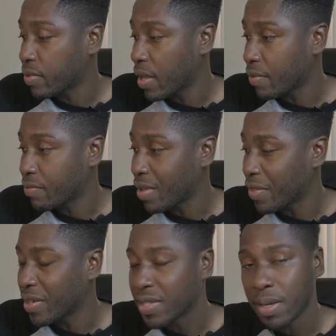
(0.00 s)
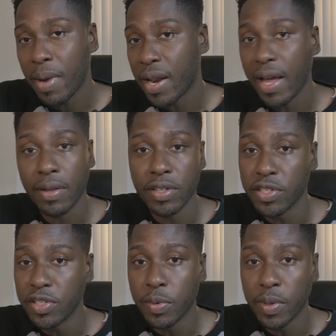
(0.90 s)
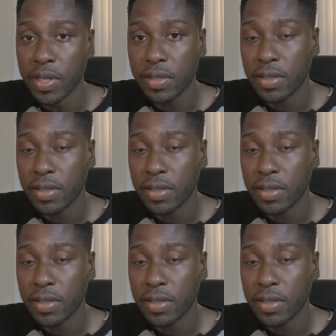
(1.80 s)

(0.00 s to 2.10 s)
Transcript: I think somebody out there is doing it.